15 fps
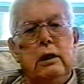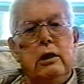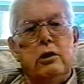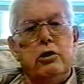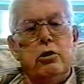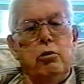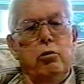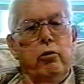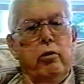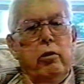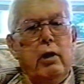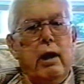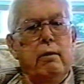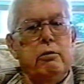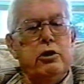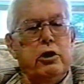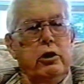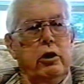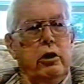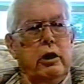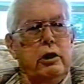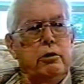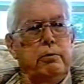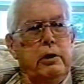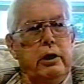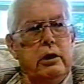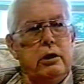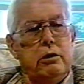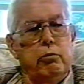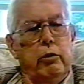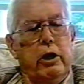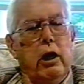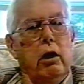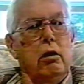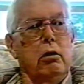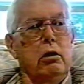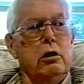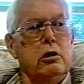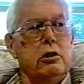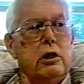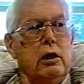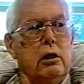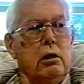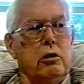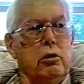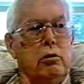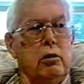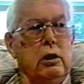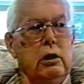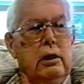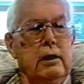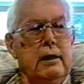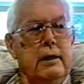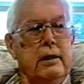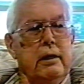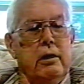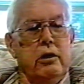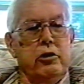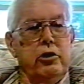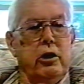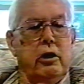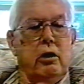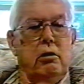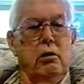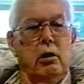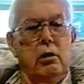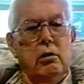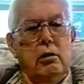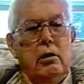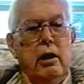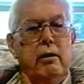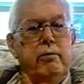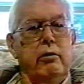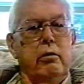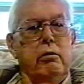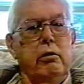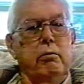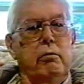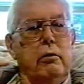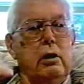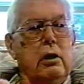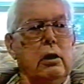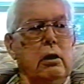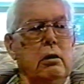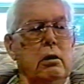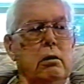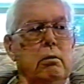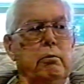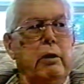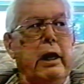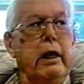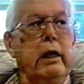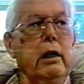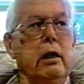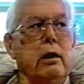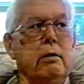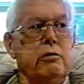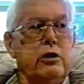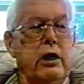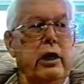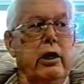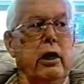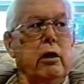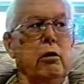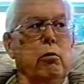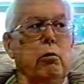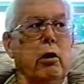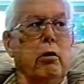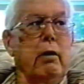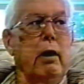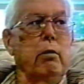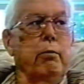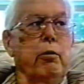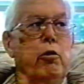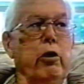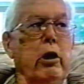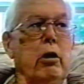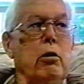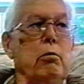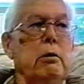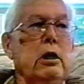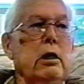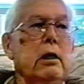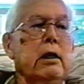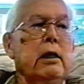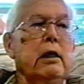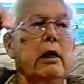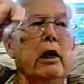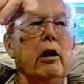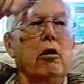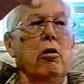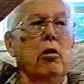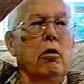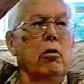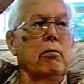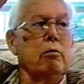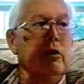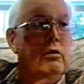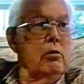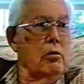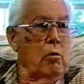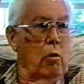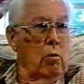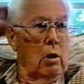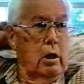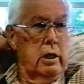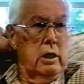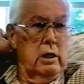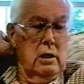So that was a good experience. We got on the Saratoga. She left the Bay of San Diego, went around Point Loma, and on over to Hawaii.